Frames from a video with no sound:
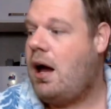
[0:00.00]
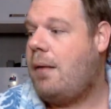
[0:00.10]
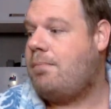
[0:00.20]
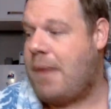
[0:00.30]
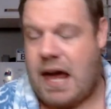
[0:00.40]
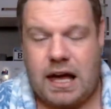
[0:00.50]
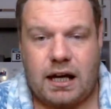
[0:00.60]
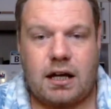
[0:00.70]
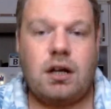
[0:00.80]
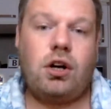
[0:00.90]

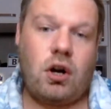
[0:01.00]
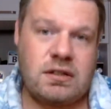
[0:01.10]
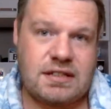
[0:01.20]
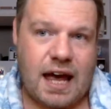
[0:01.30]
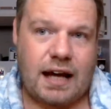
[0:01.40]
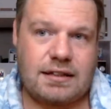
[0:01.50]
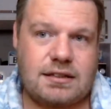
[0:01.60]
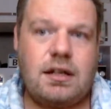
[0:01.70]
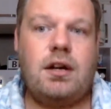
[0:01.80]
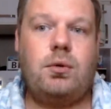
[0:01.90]
make contact
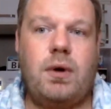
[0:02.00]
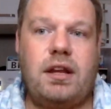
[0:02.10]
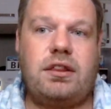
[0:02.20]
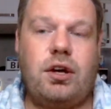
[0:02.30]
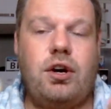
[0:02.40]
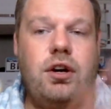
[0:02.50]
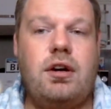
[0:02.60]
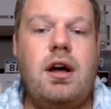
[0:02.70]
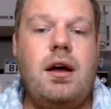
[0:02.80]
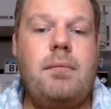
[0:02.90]
with her
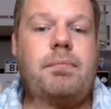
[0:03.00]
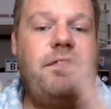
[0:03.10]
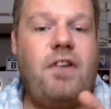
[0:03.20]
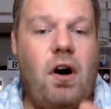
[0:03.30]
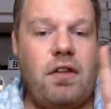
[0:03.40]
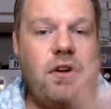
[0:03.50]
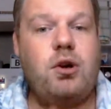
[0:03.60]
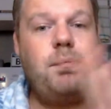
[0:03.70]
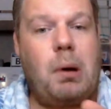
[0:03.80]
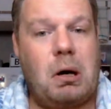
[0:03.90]
father who
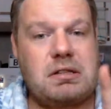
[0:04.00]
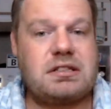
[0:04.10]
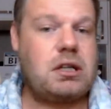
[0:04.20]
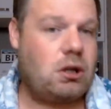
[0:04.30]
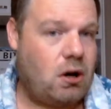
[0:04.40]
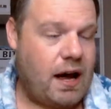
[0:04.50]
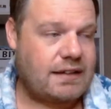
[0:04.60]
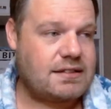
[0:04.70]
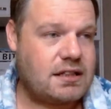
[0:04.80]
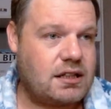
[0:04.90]
passed in a car
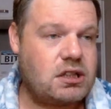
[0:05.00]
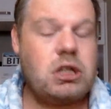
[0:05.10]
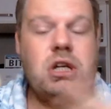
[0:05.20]
accident.